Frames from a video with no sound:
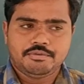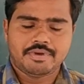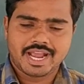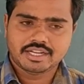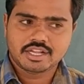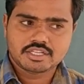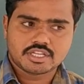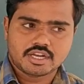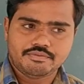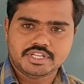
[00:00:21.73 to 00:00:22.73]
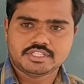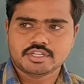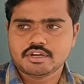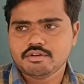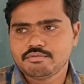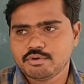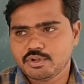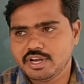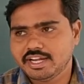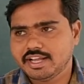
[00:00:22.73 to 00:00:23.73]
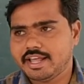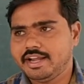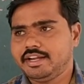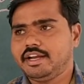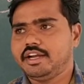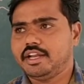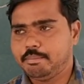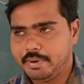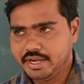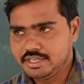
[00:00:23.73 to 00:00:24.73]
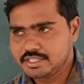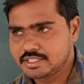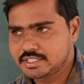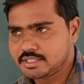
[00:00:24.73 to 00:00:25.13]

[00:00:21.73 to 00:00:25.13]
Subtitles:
factors on which photoelectric current depends,